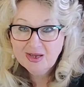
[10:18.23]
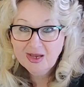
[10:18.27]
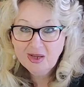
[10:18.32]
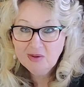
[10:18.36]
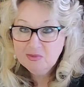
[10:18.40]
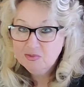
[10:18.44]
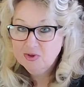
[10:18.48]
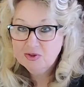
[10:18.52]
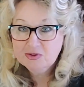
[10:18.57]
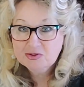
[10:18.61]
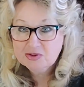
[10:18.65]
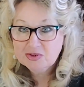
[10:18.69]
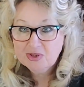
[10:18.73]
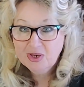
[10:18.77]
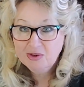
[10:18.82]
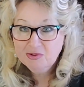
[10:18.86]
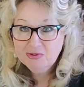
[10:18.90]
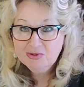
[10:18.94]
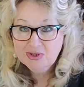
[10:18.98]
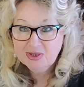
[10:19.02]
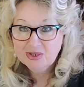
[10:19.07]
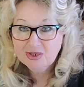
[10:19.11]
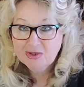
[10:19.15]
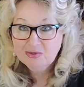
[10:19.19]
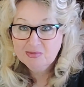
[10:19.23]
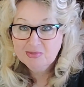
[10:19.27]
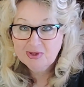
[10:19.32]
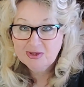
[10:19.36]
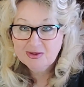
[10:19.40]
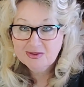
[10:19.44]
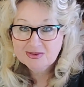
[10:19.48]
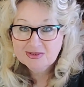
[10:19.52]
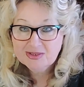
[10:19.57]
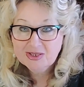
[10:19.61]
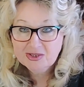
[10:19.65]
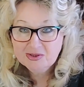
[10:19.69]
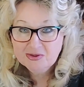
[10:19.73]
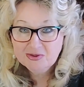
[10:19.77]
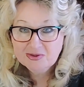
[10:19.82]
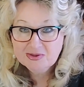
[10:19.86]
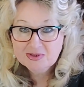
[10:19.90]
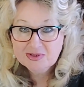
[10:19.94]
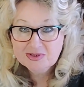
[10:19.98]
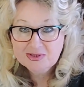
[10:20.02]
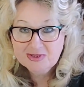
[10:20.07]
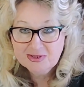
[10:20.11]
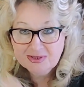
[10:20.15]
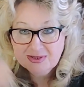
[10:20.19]
I'm not drowning because I
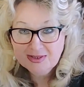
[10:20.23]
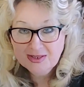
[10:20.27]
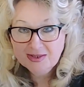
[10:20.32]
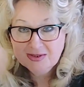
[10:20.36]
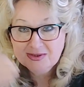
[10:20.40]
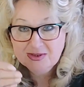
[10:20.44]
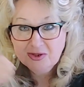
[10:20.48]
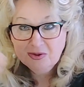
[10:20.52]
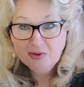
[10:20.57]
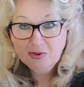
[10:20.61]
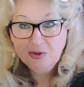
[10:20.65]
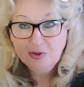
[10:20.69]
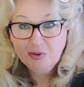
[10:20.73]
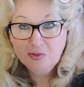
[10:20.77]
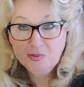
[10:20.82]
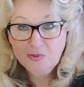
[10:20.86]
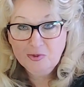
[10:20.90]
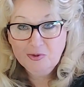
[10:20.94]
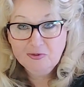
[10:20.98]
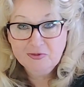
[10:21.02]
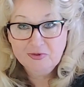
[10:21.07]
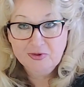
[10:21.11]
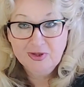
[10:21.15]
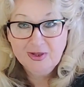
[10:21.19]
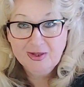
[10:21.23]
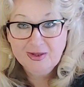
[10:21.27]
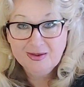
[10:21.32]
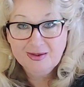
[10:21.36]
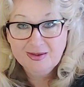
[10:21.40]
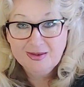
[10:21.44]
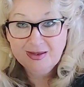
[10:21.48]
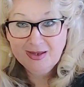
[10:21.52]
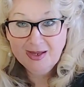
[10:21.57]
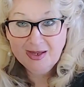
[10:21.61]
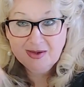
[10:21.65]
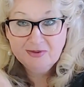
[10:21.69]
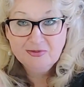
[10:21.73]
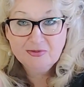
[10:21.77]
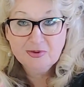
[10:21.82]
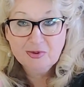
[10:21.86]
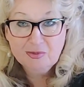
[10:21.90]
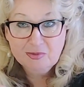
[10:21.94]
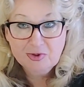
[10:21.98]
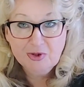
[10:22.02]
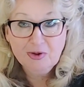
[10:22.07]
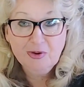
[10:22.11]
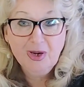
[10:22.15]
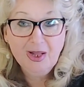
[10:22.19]
don't see that the whole movie, like
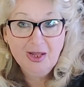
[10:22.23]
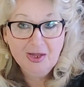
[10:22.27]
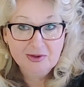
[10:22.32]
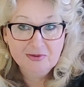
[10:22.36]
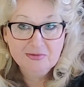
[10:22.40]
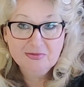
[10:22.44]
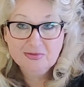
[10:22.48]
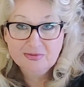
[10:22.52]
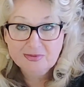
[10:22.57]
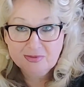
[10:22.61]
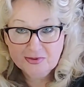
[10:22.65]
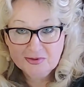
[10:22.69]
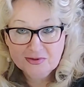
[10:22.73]
from your life.